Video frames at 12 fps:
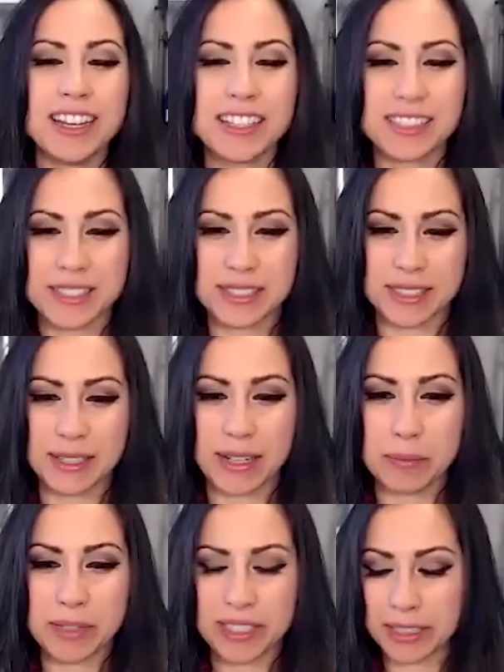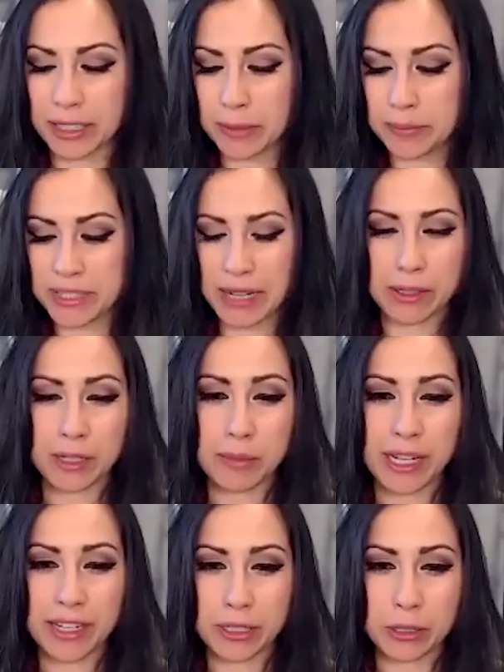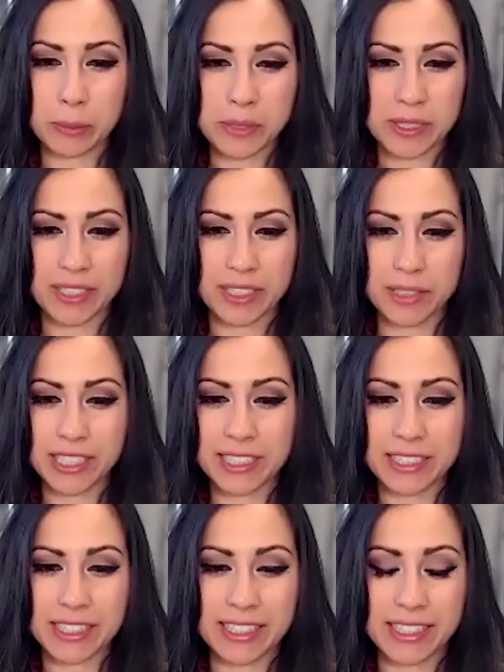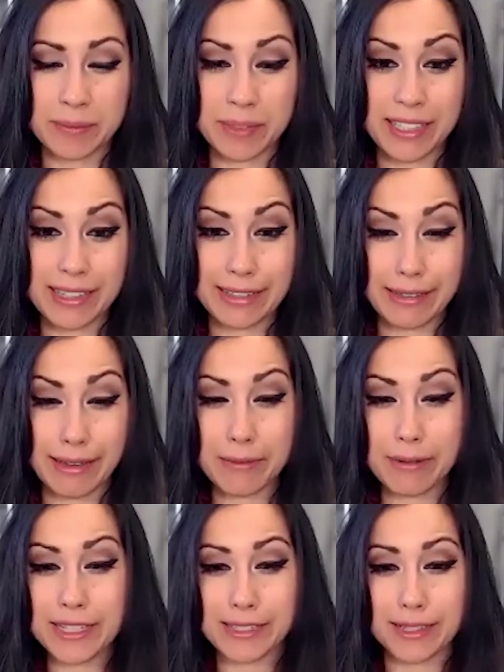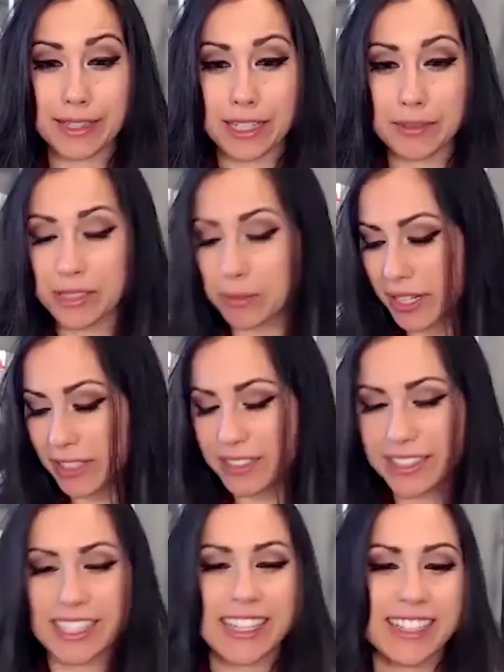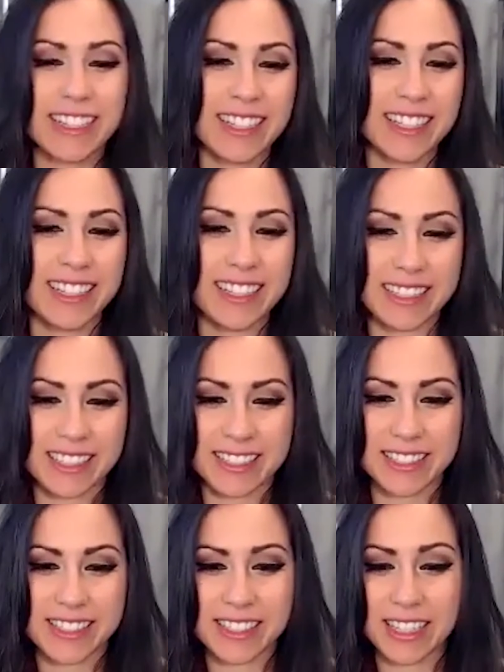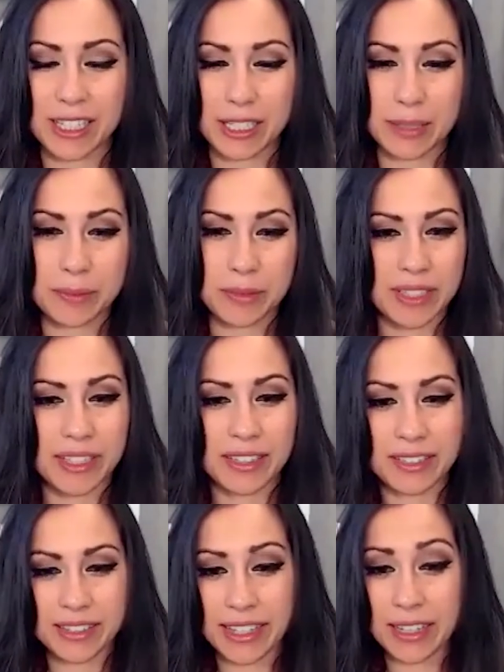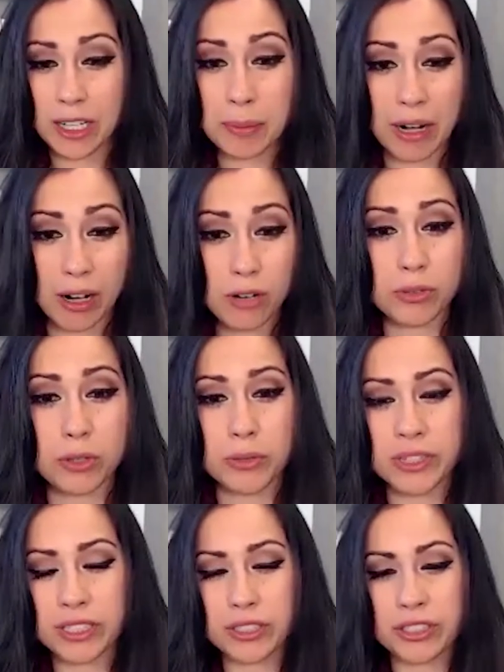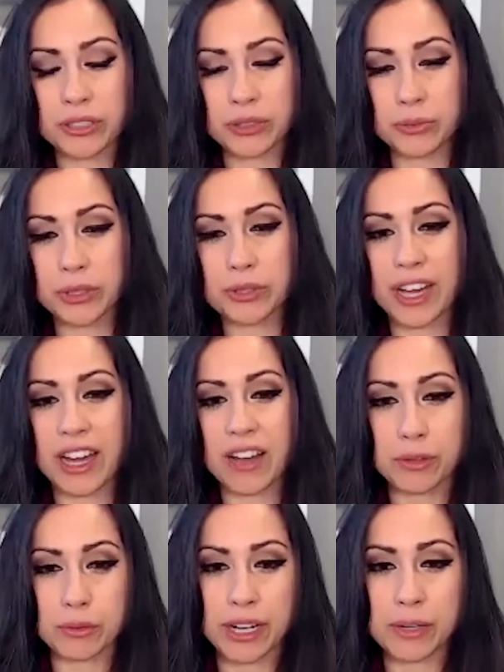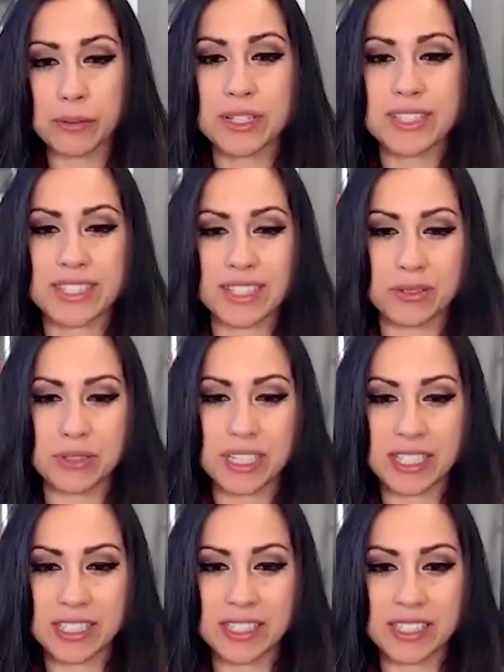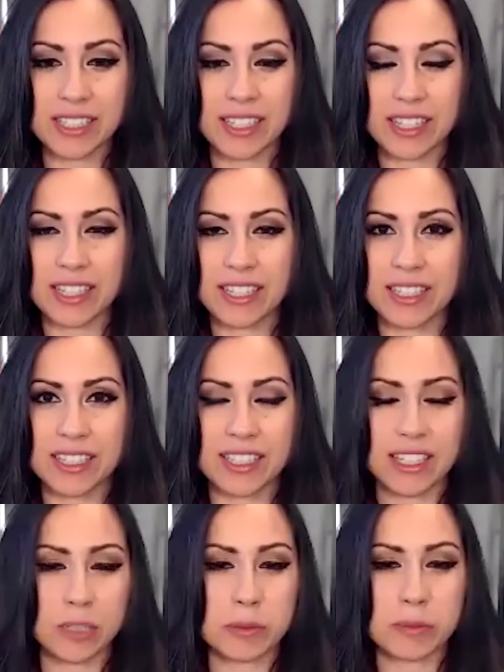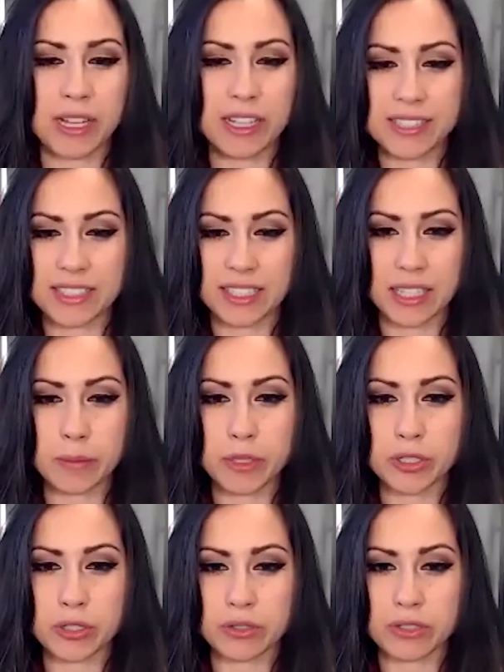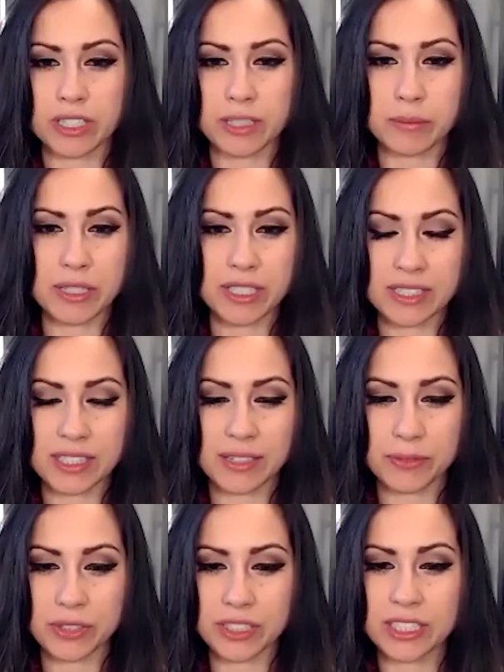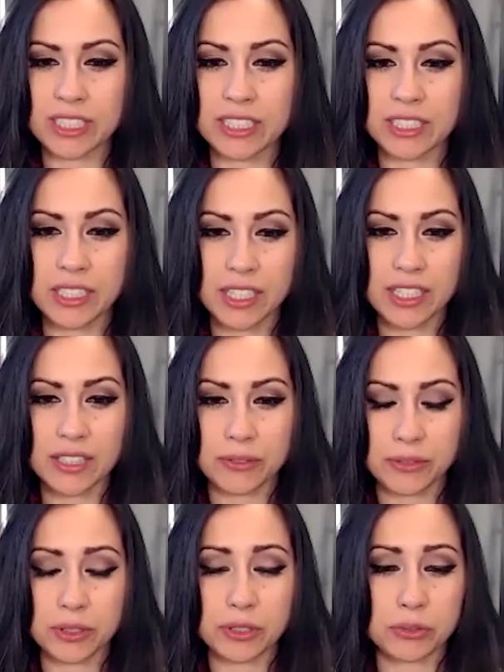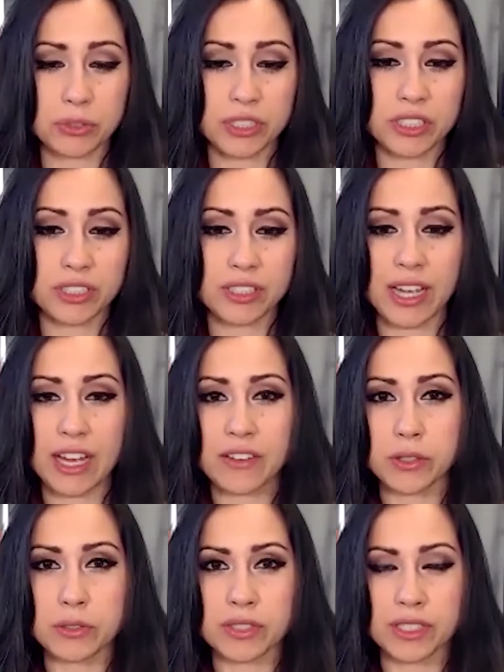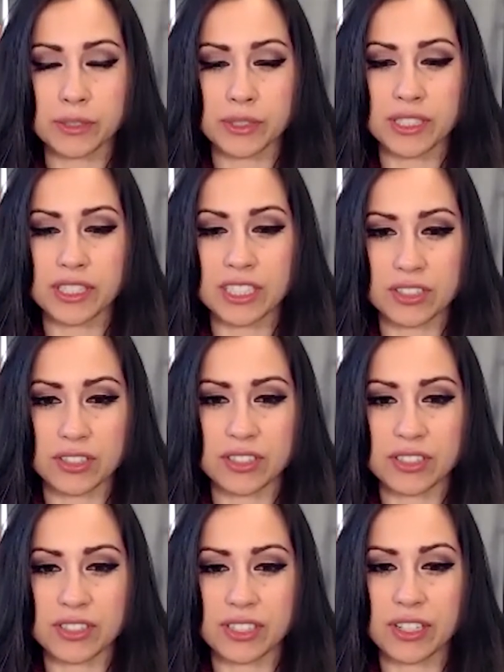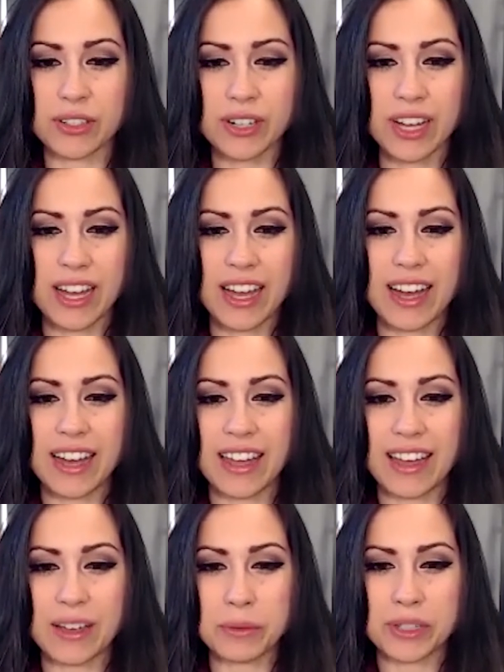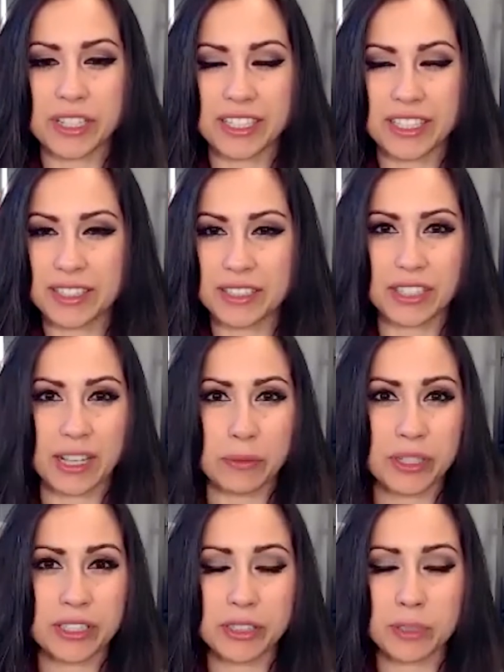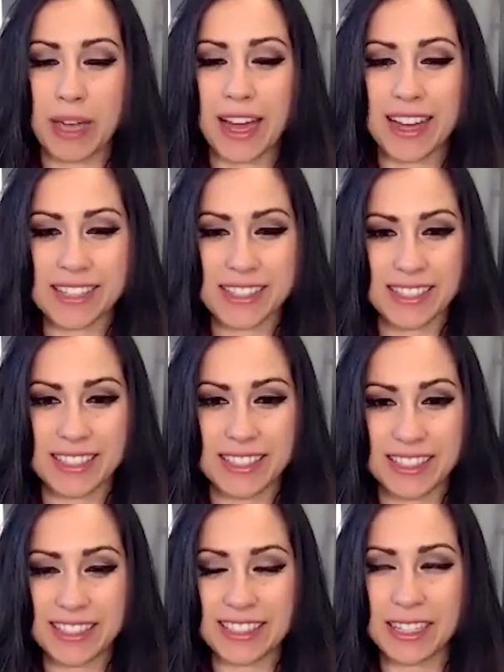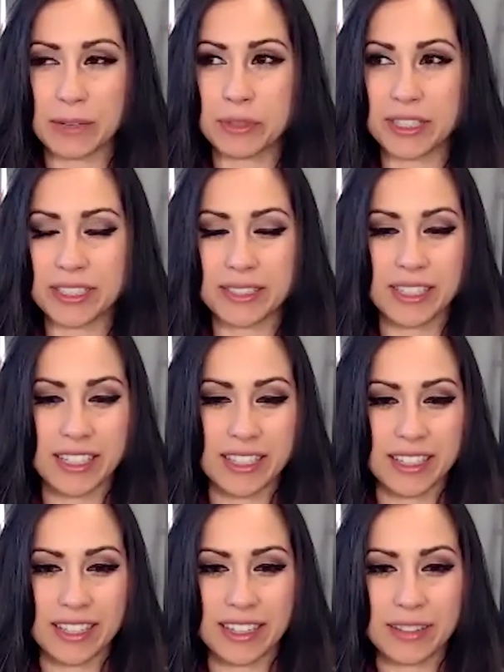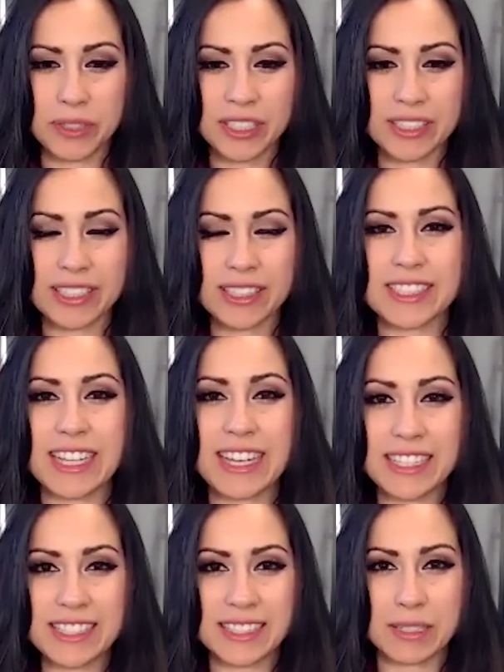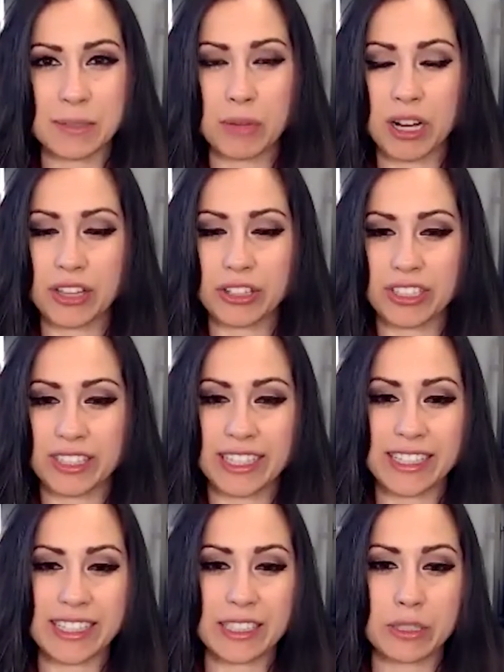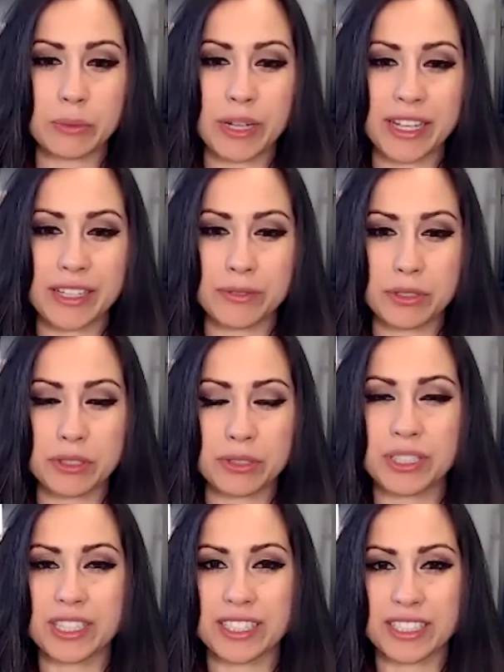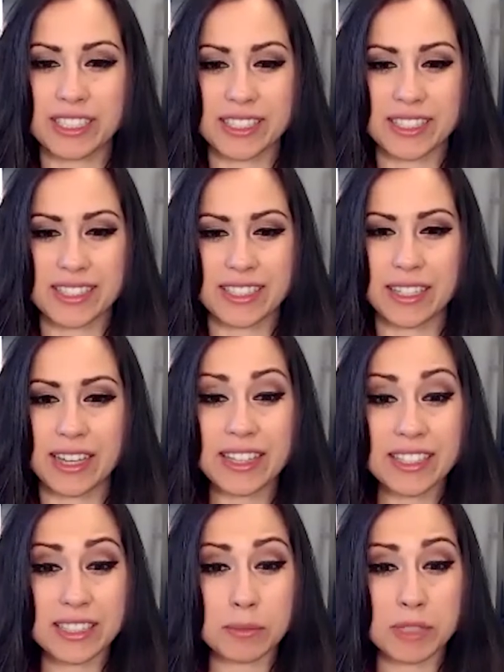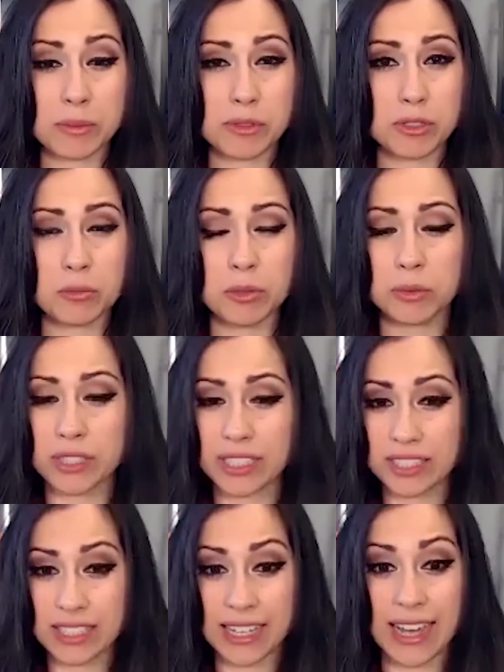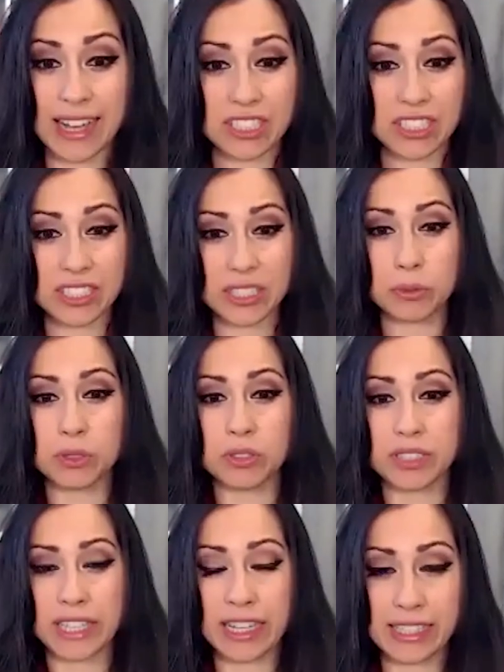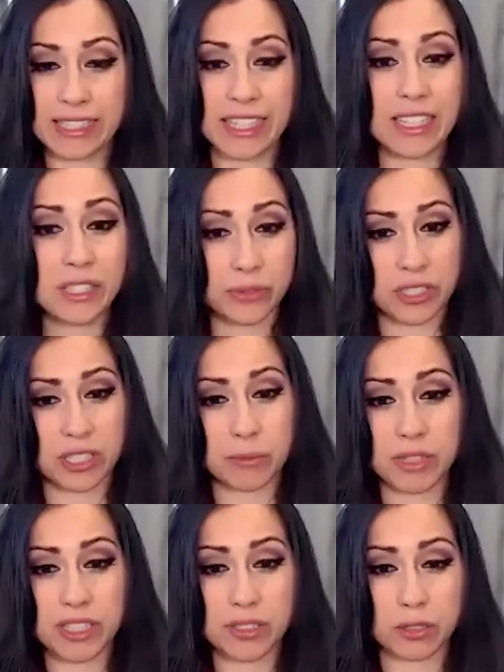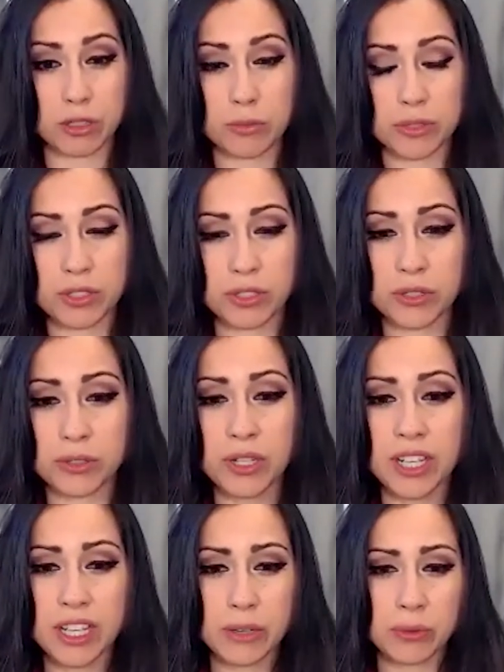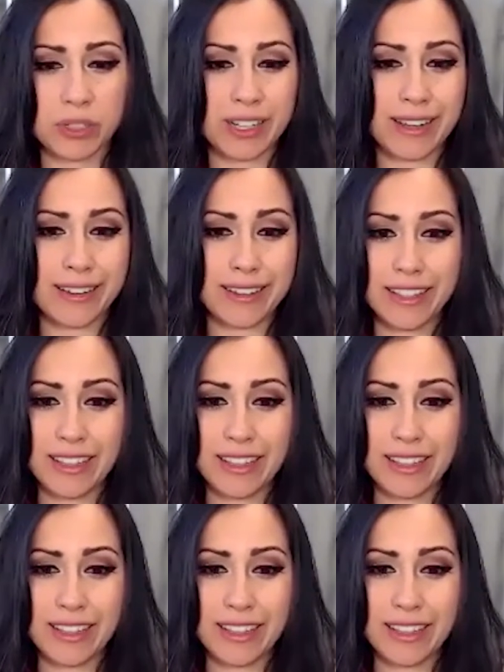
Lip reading: So I've been down on my herbs lately, and I'm like, I can't wait till they come in the mail again, because they are powerful when you have the right ones that you need, and it helps balance that chemistry. I mean, it definitely feels really good to have those liquid tinctures. So I wouldn't look past it. I wouldn't let the taste bother or like get in the way of you doing it. Cause I think sometimes too, people, they actually will gain a taste for some of these herbs too. Yeah.